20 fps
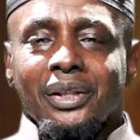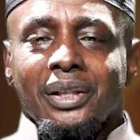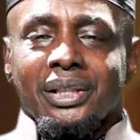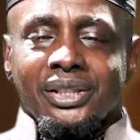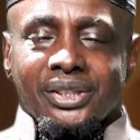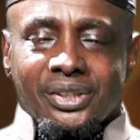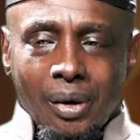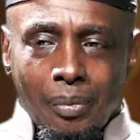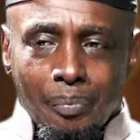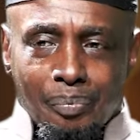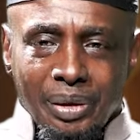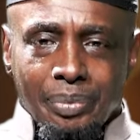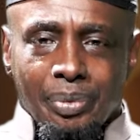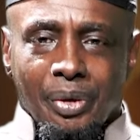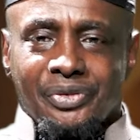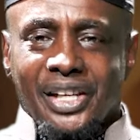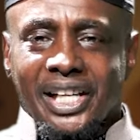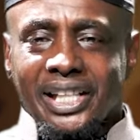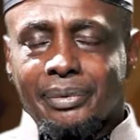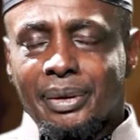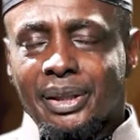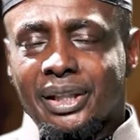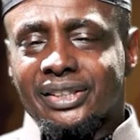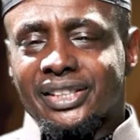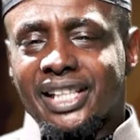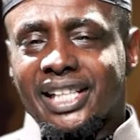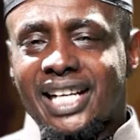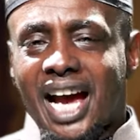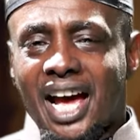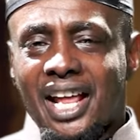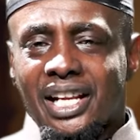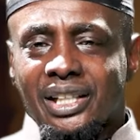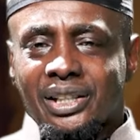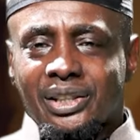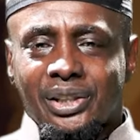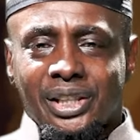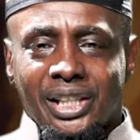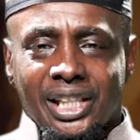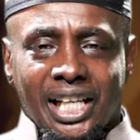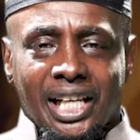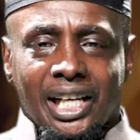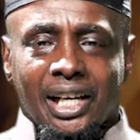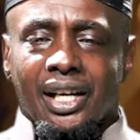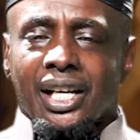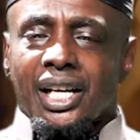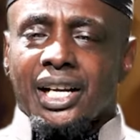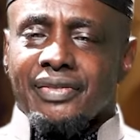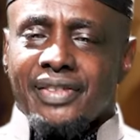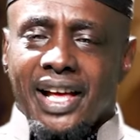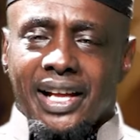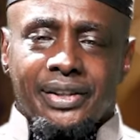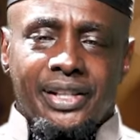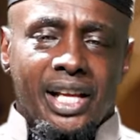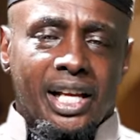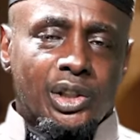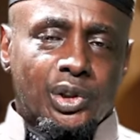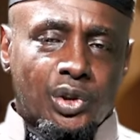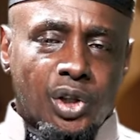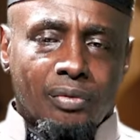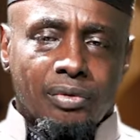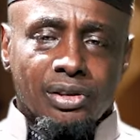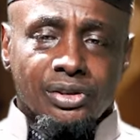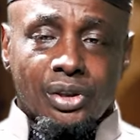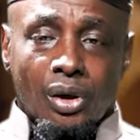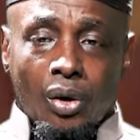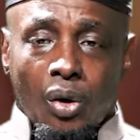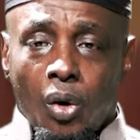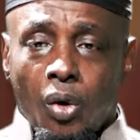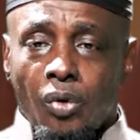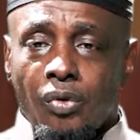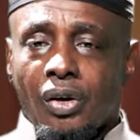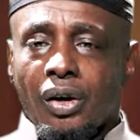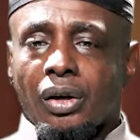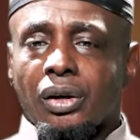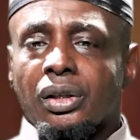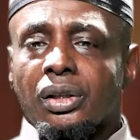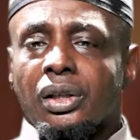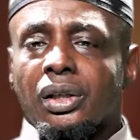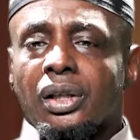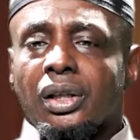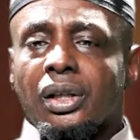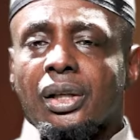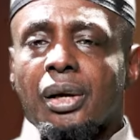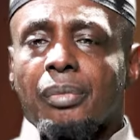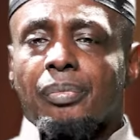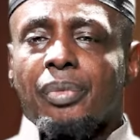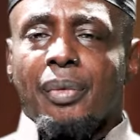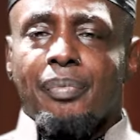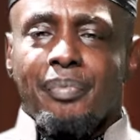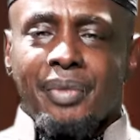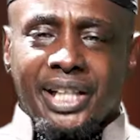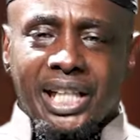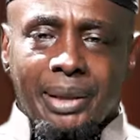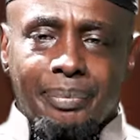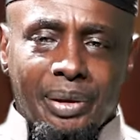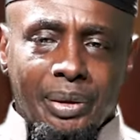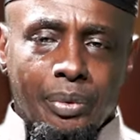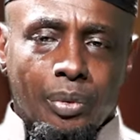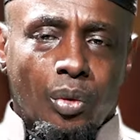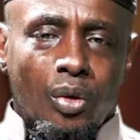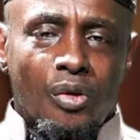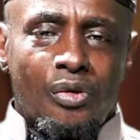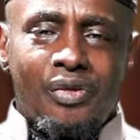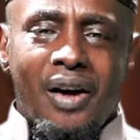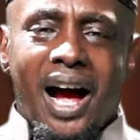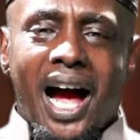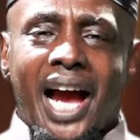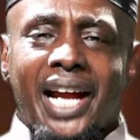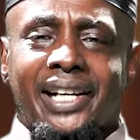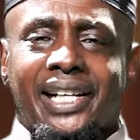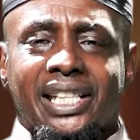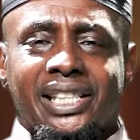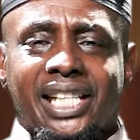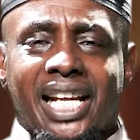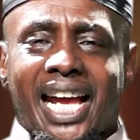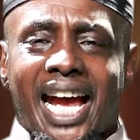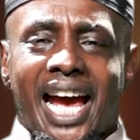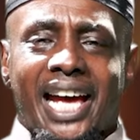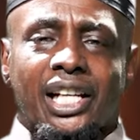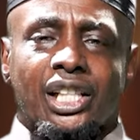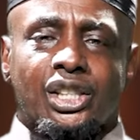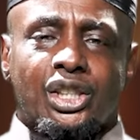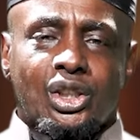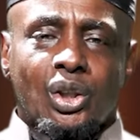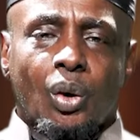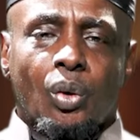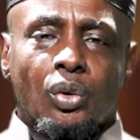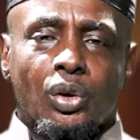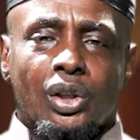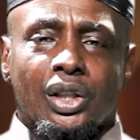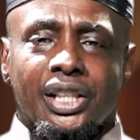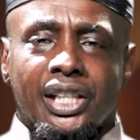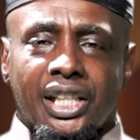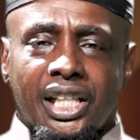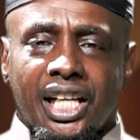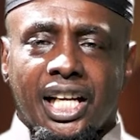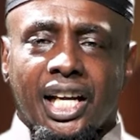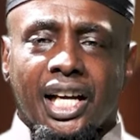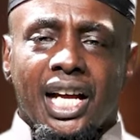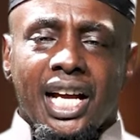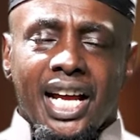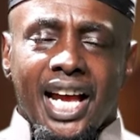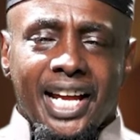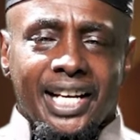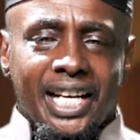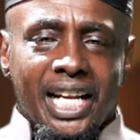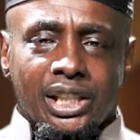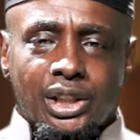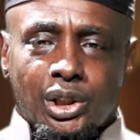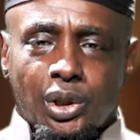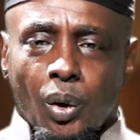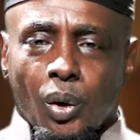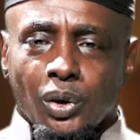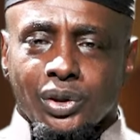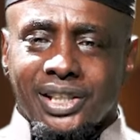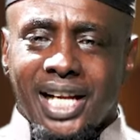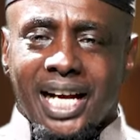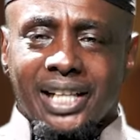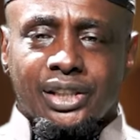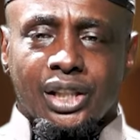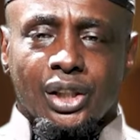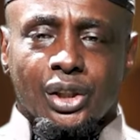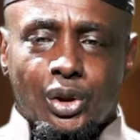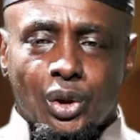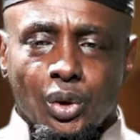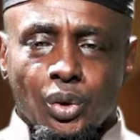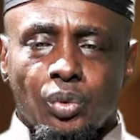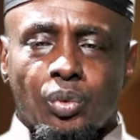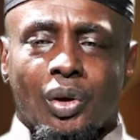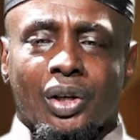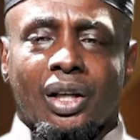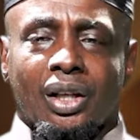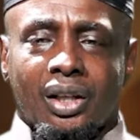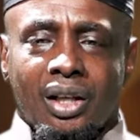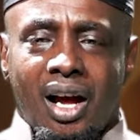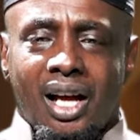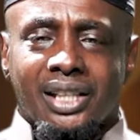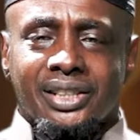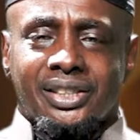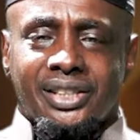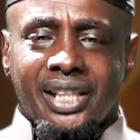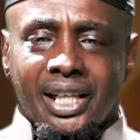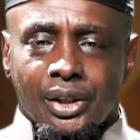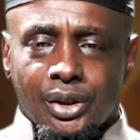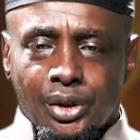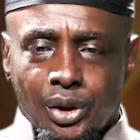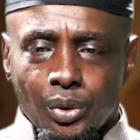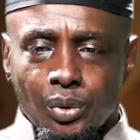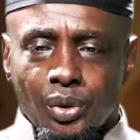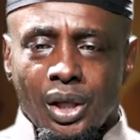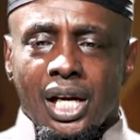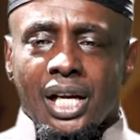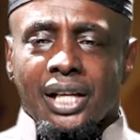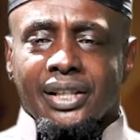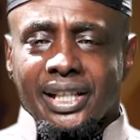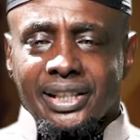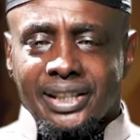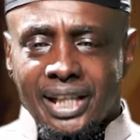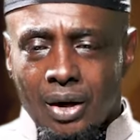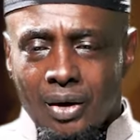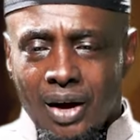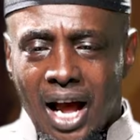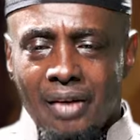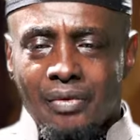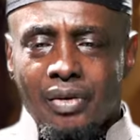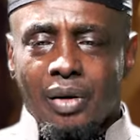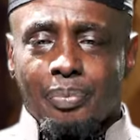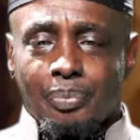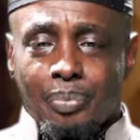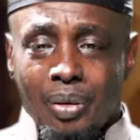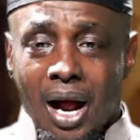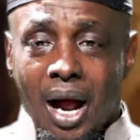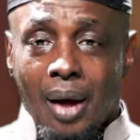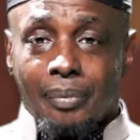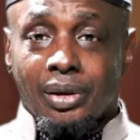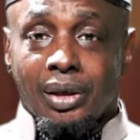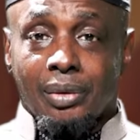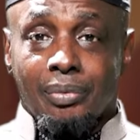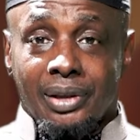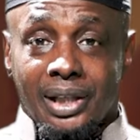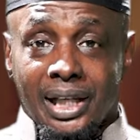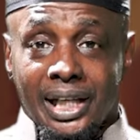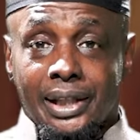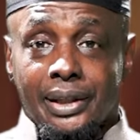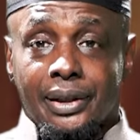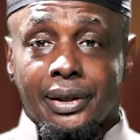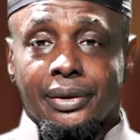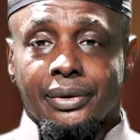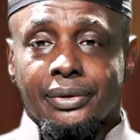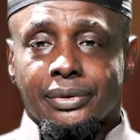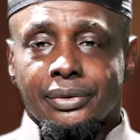Some people think because they got it good here that their troubles are over. But many people will find that they had it so good here and they chose not to do what Allah said do that they'll have a problem later.